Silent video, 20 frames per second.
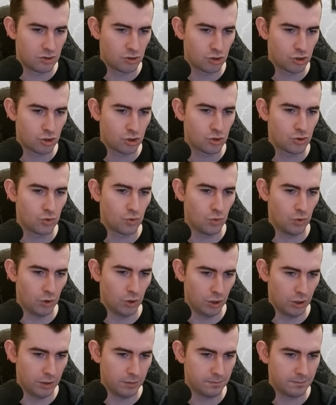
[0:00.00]

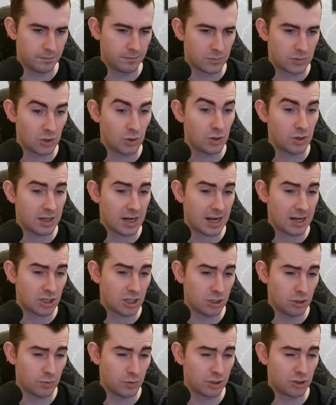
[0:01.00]
Sure. So you can
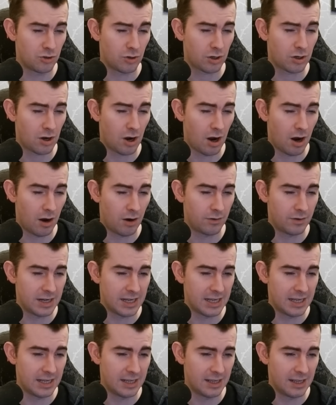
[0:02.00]
actually do a
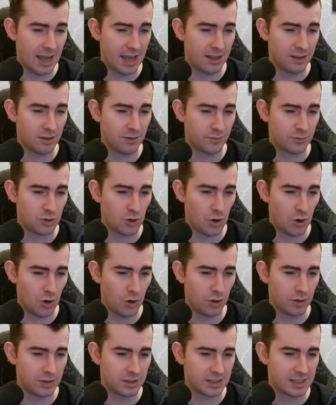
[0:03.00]
Drakari end of
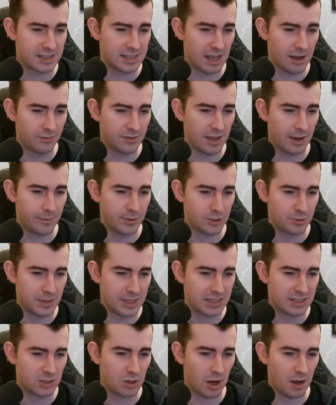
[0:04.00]
turn self-damage
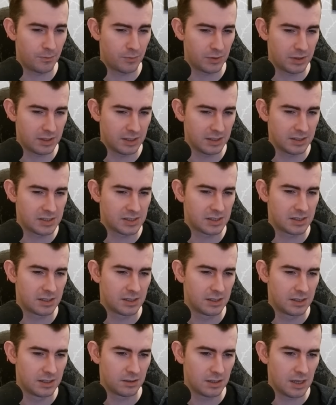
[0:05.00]
beast comp with this.
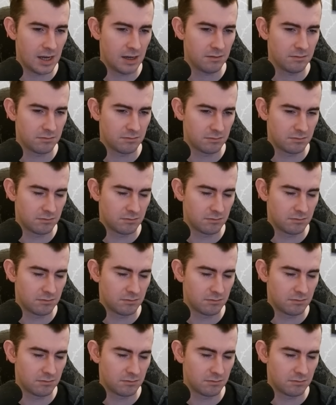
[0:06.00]
Yeah.